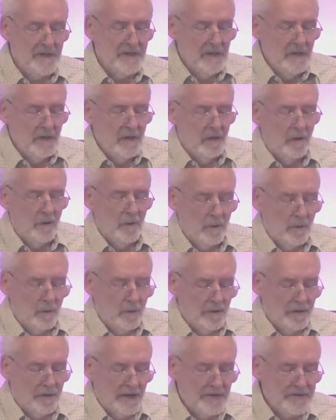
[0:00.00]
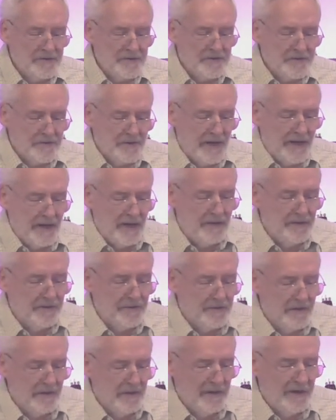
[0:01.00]
O Lord, our strength
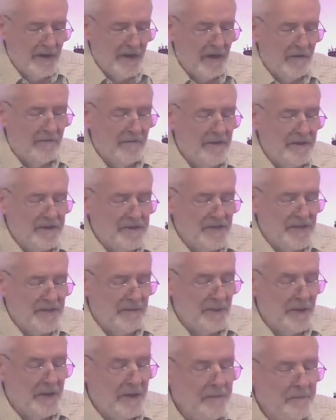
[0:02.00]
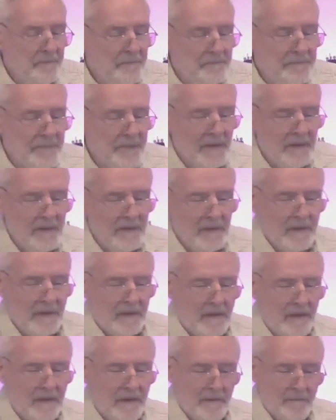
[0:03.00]
and our Redeemer.
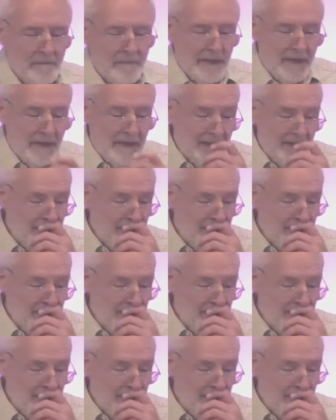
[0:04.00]
Amen.